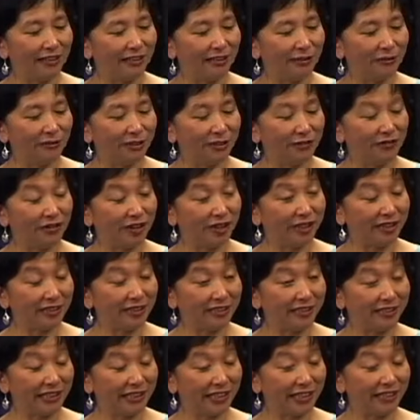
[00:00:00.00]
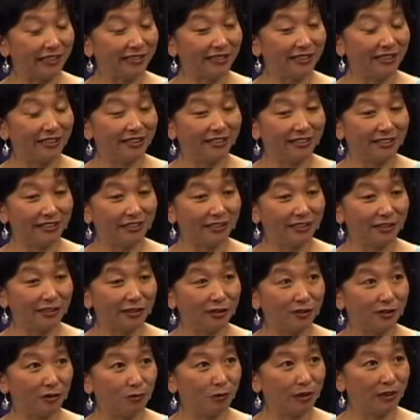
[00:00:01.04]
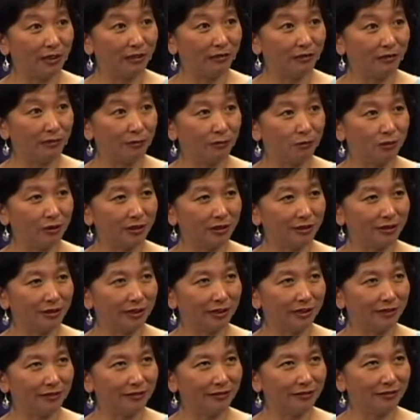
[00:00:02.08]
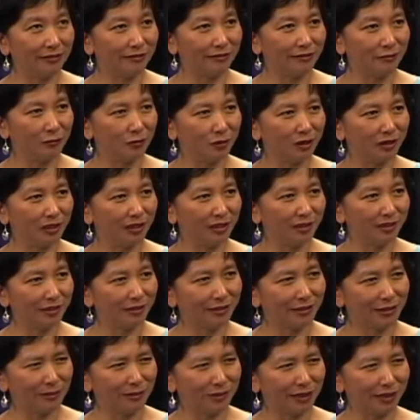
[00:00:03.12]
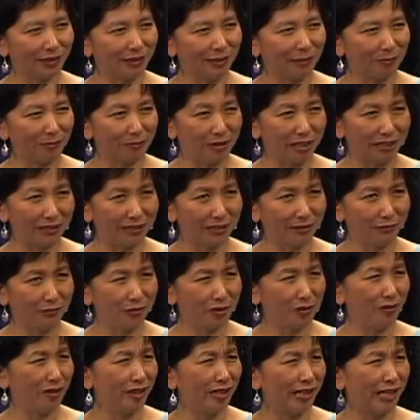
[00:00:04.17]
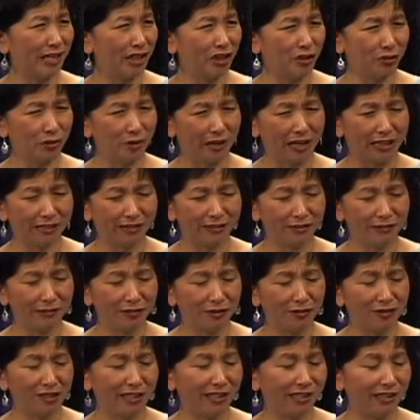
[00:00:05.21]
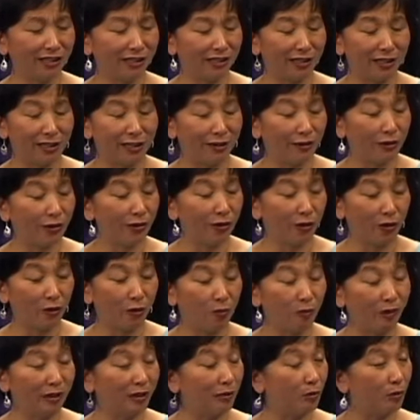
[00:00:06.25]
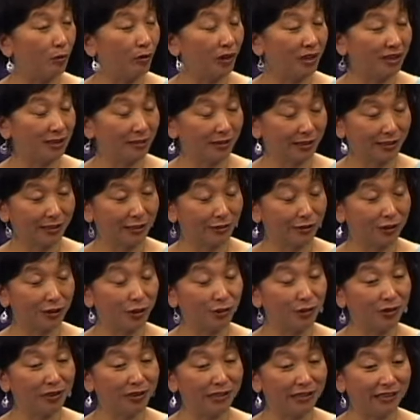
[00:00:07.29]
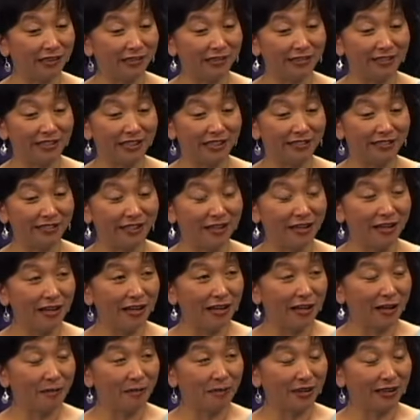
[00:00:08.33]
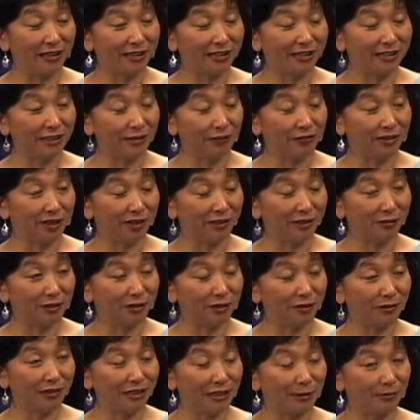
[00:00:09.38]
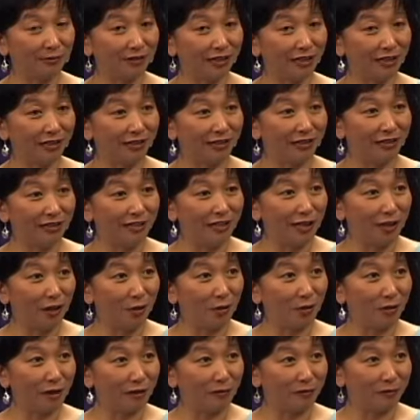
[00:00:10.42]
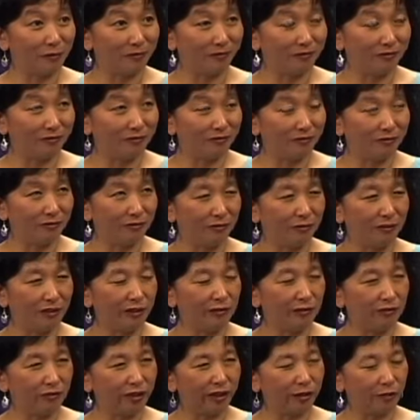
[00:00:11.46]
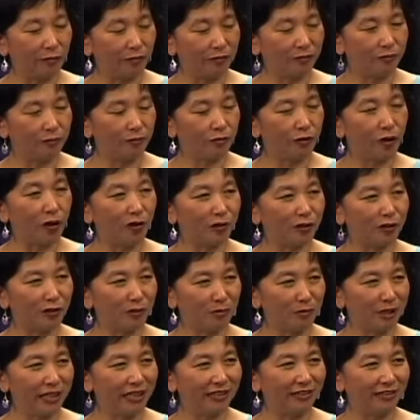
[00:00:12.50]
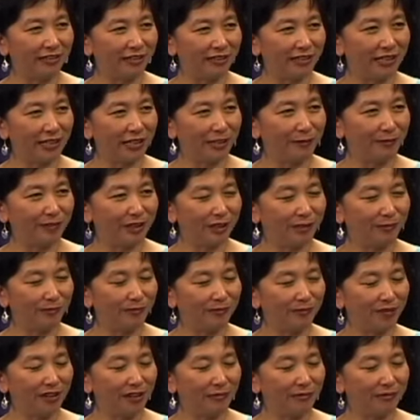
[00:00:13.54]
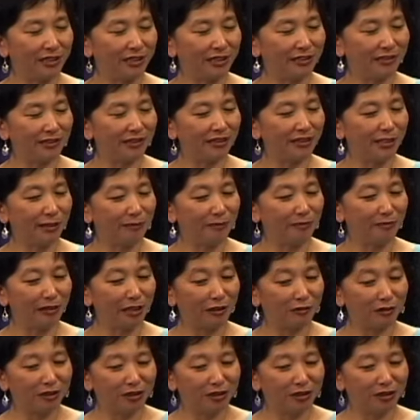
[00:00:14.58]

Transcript: I was very sad. And I just thought, wow, was that was that something like passive euthanasia or active euthanasia? I don't know what it was because I was a student nurse then, but I just felt it was something quite. It felt wrong to me at the time, and but um, I was